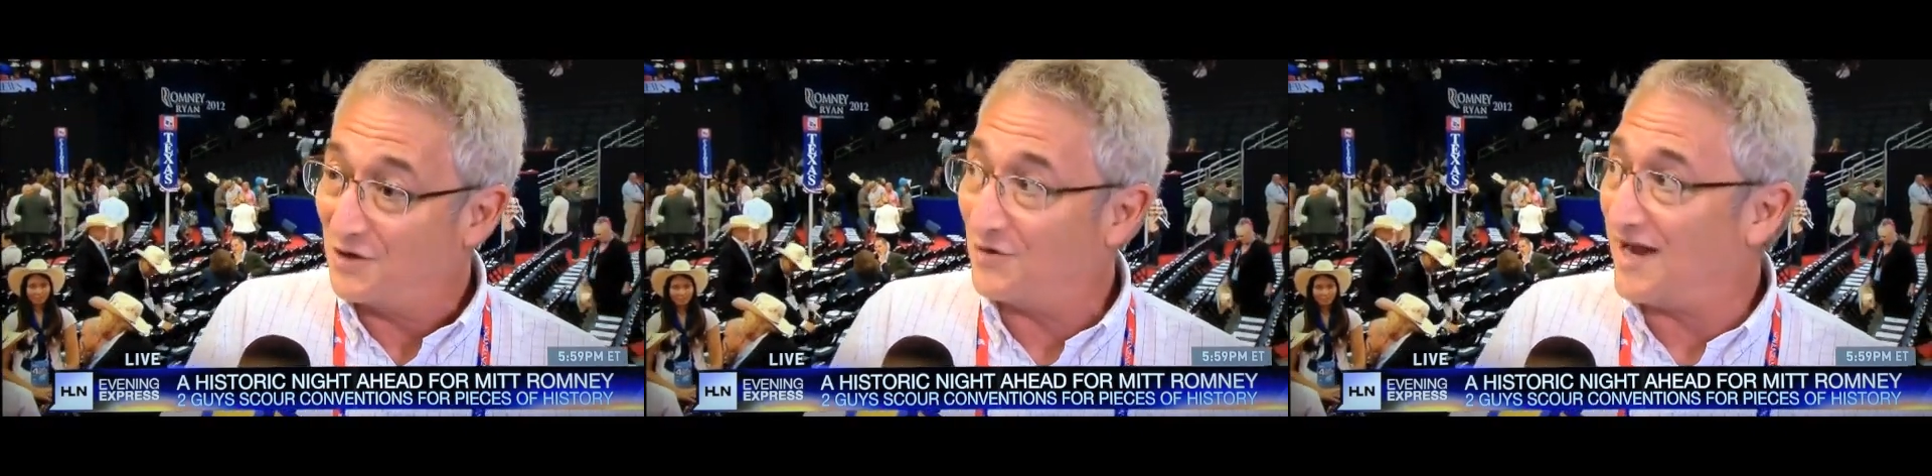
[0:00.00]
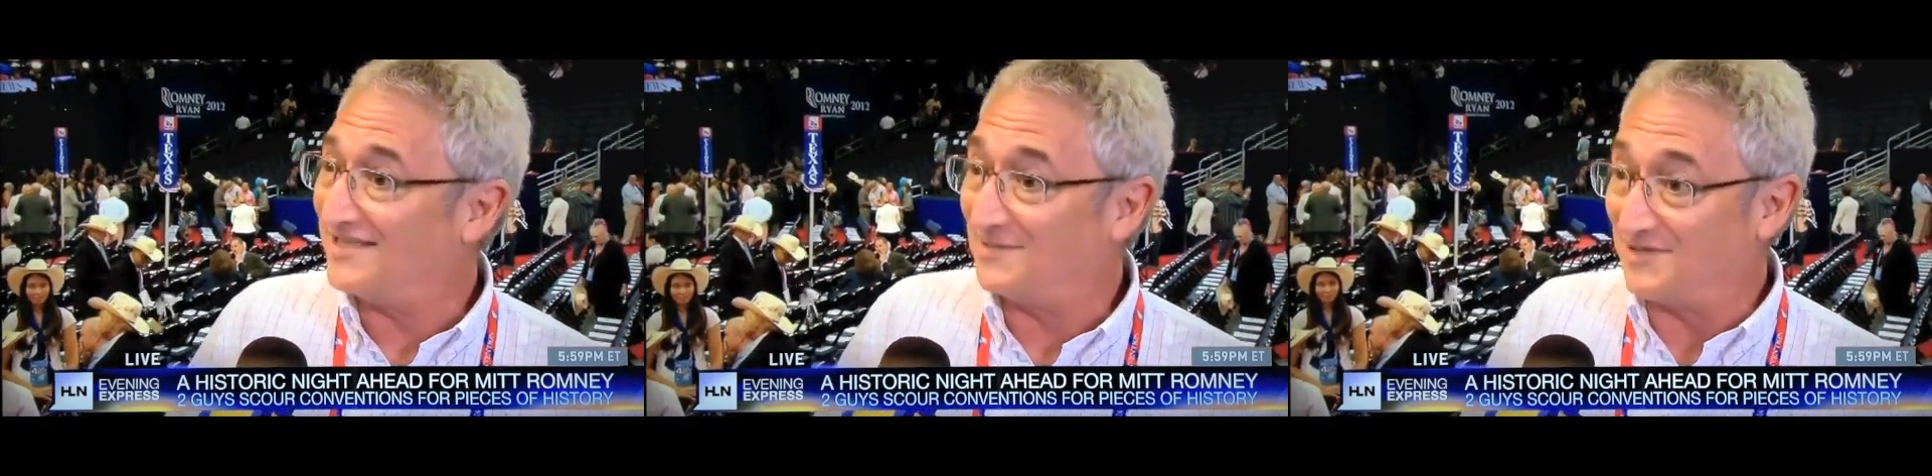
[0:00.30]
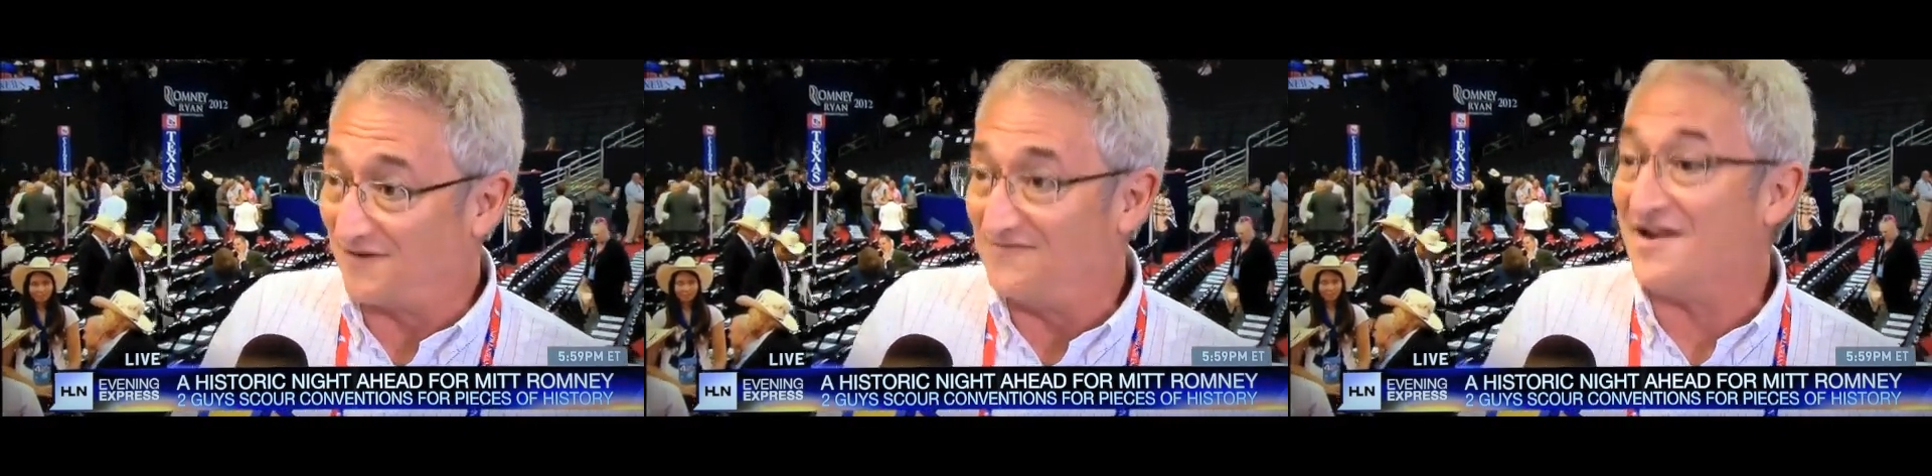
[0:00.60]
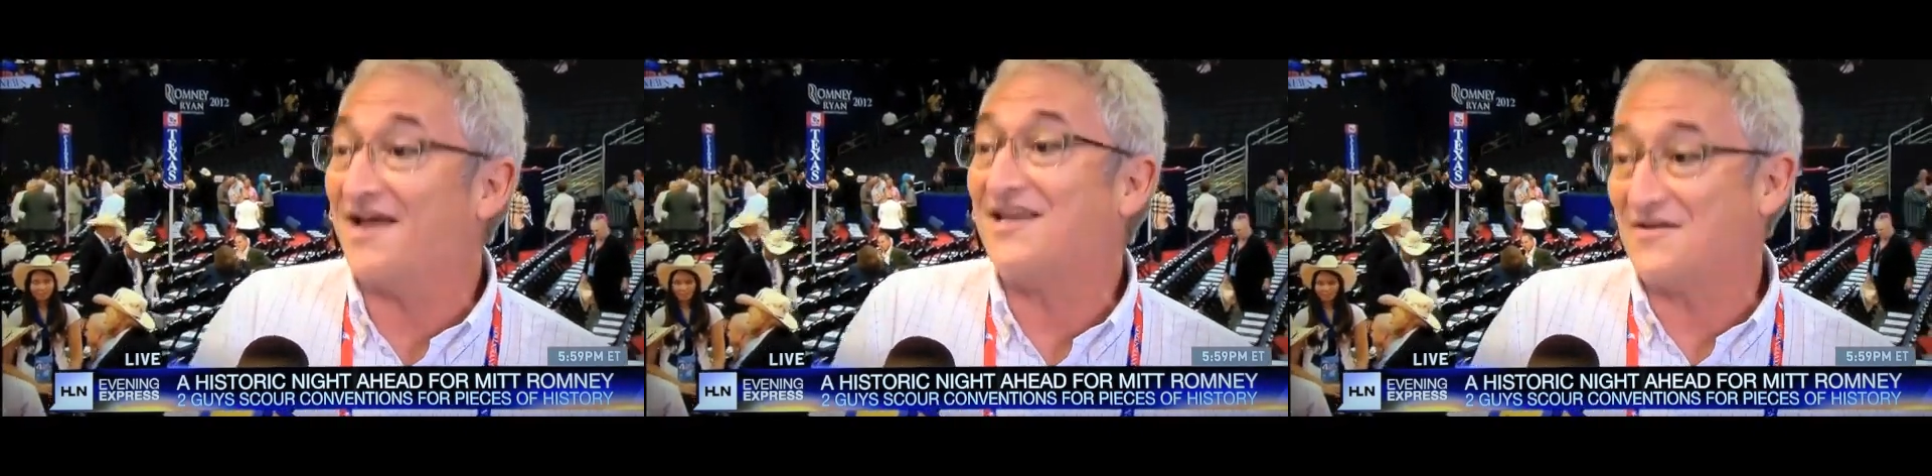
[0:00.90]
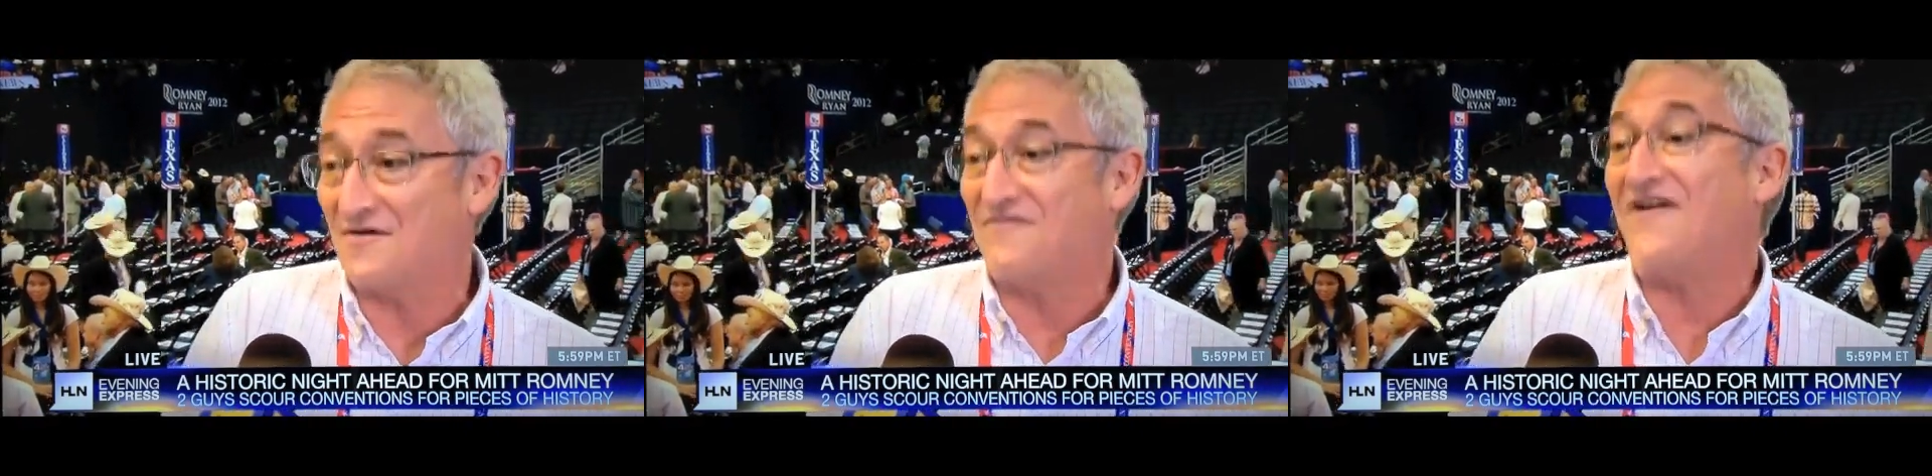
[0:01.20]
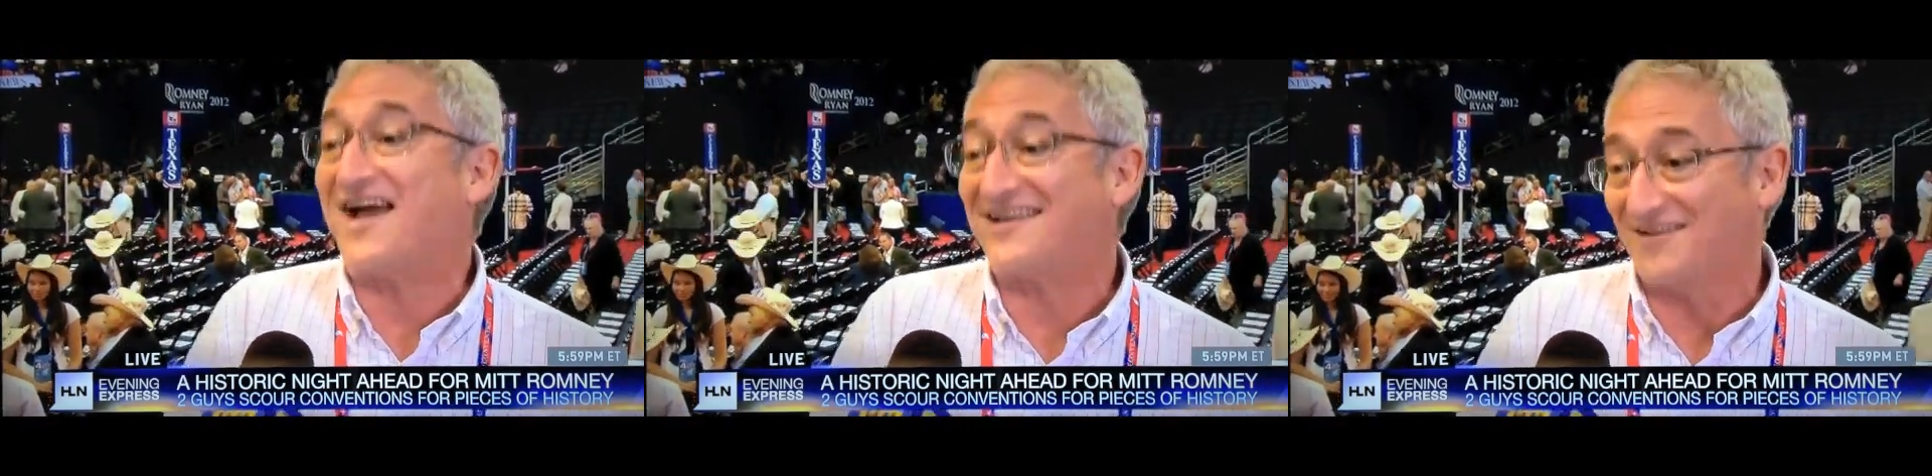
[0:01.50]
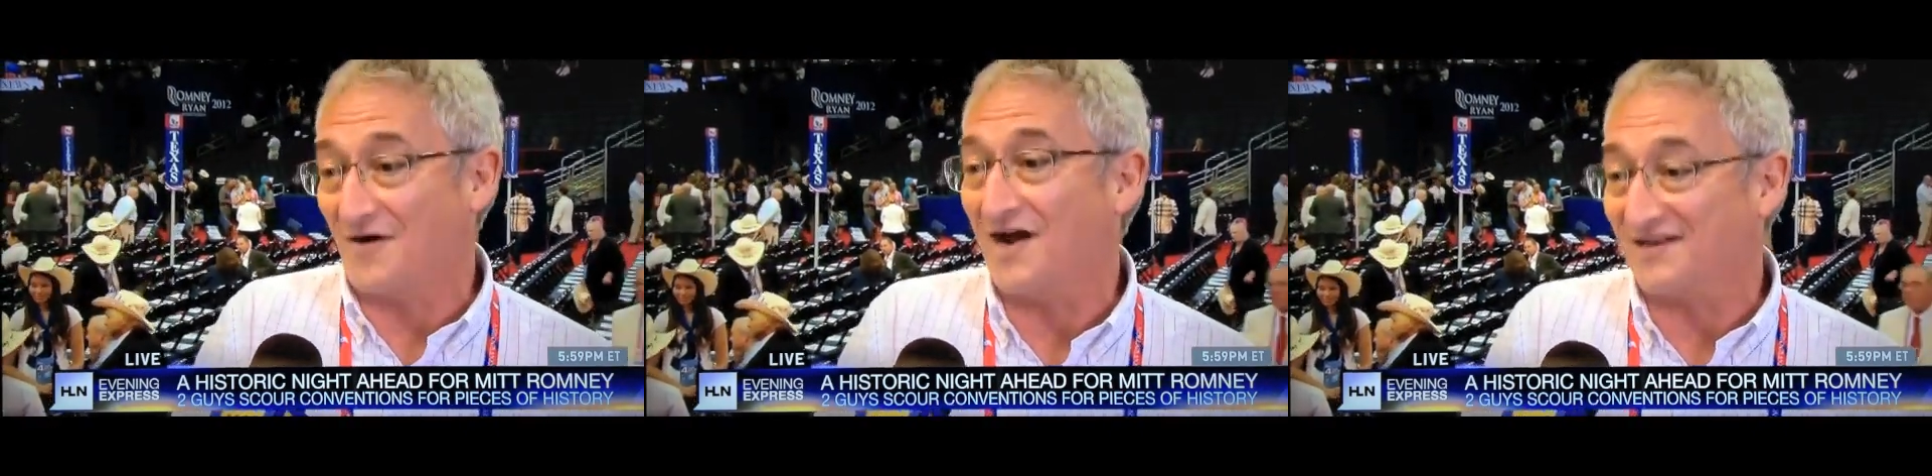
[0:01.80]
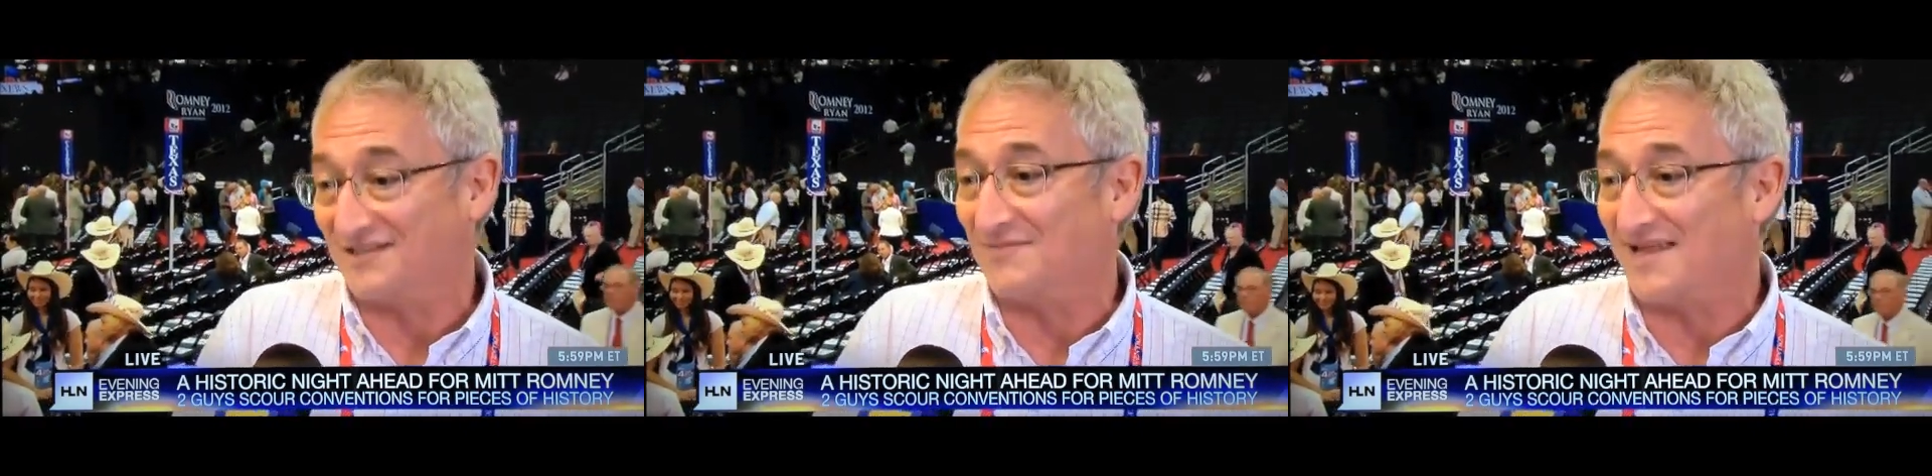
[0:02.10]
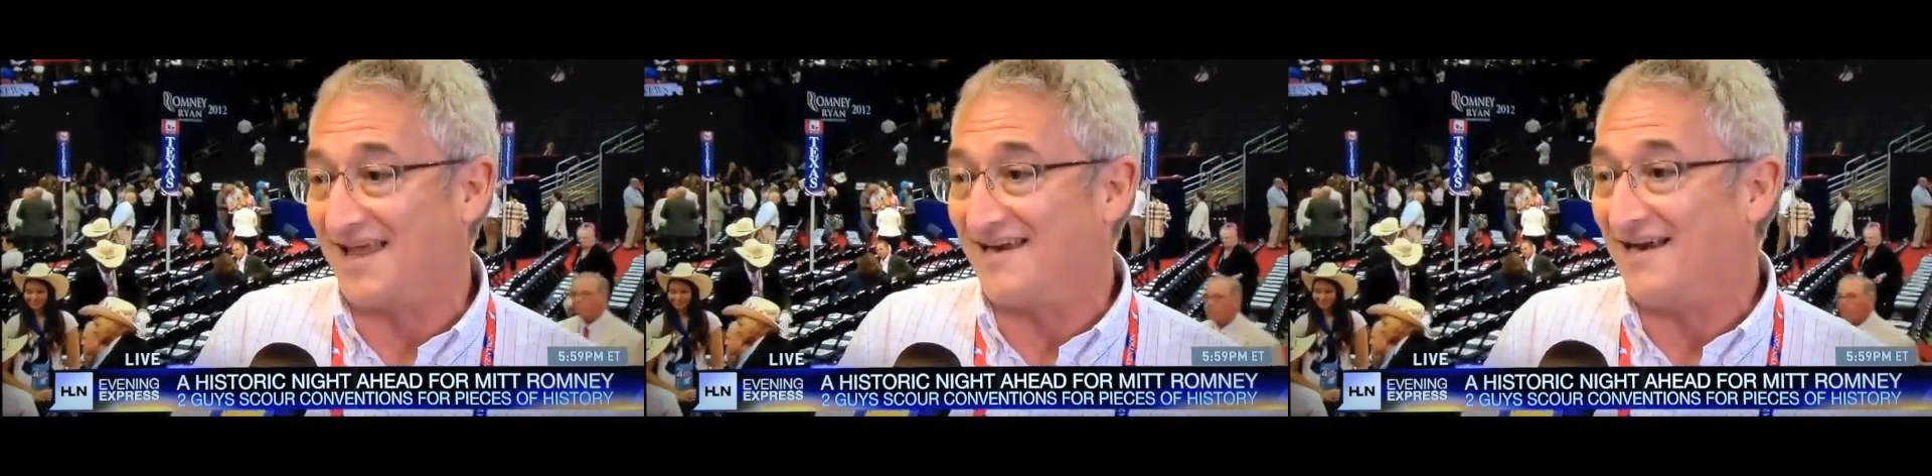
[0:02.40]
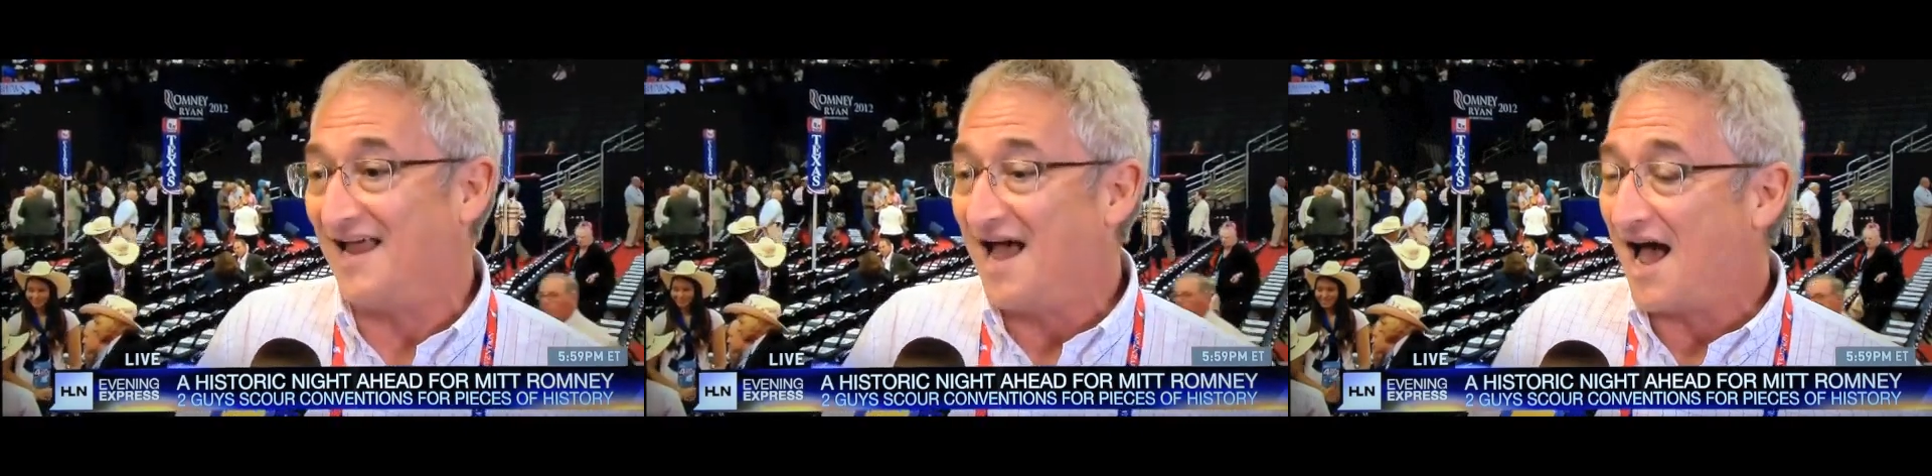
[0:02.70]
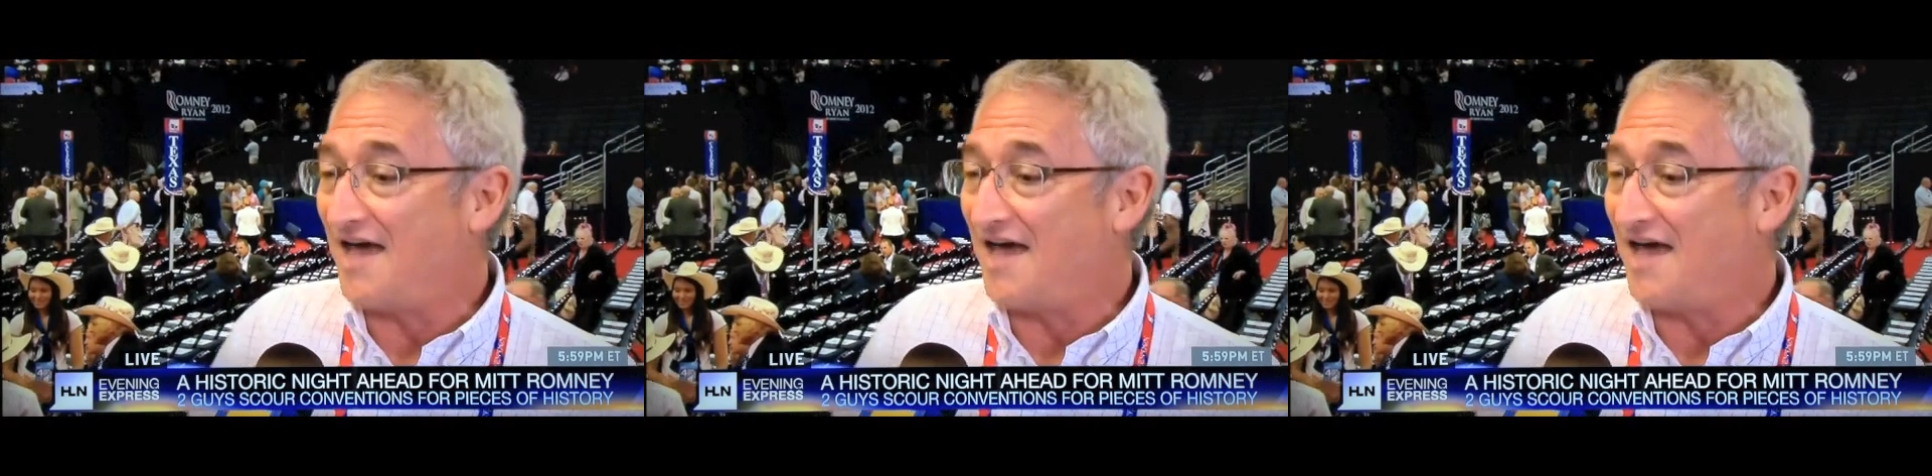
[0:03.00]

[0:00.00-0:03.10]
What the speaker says: create some sort of negative effect on some candidate.